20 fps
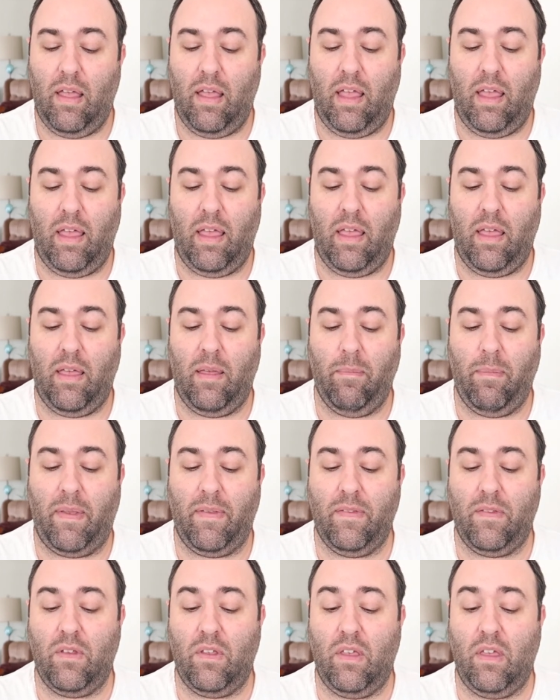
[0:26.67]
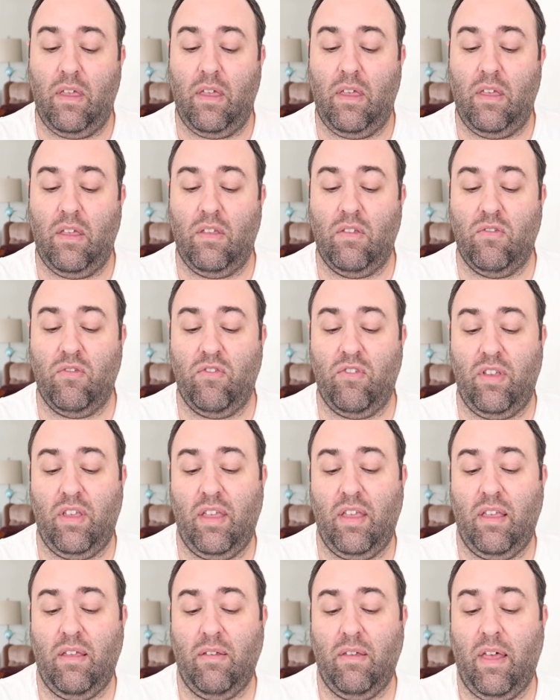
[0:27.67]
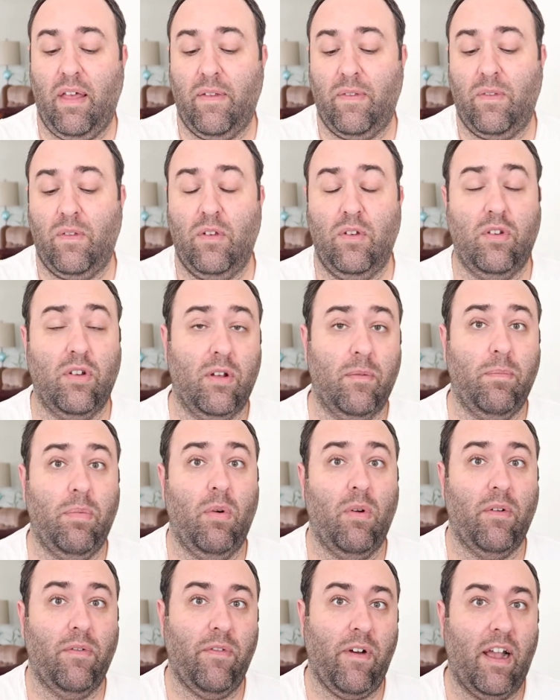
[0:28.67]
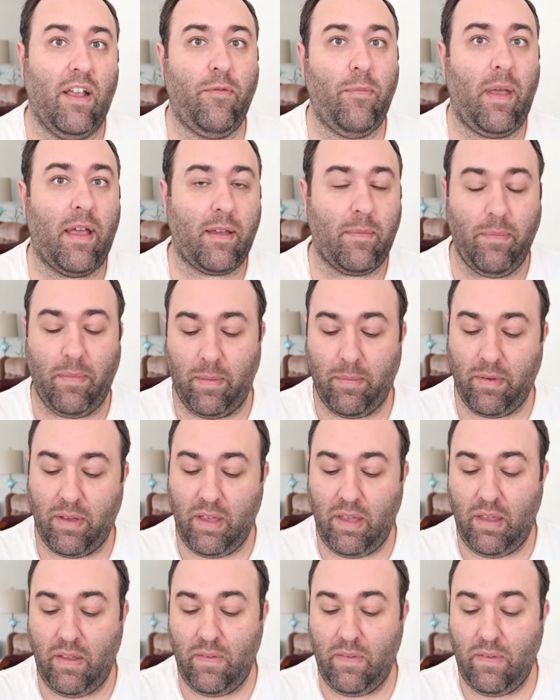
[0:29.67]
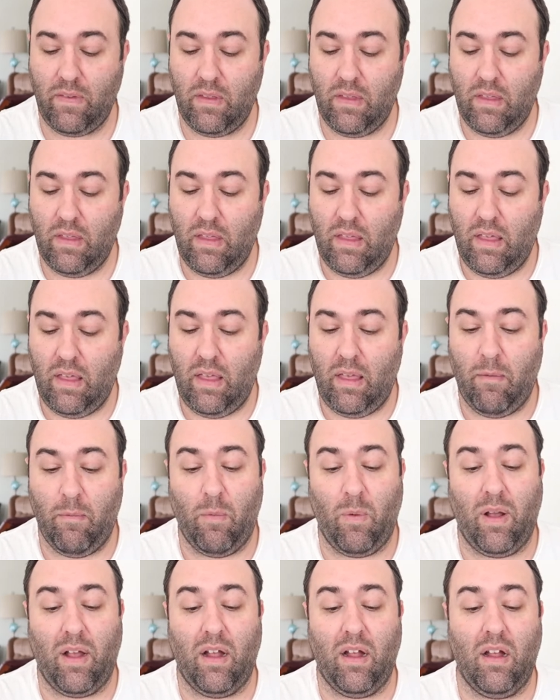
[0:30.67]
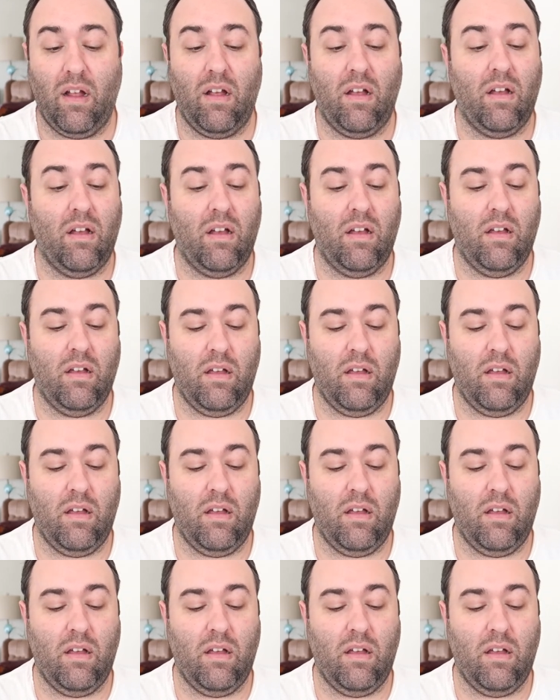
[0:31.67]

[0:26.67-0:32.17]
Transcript: and basically, she has dirt poor flashback memories where,